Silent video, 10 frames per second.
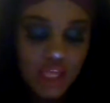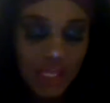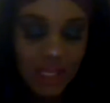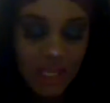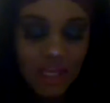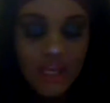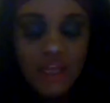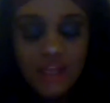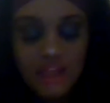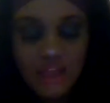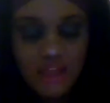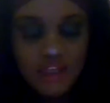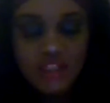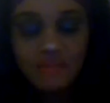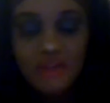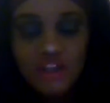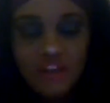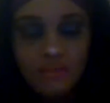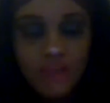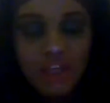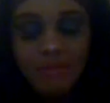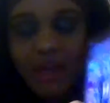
And just a picture of me in the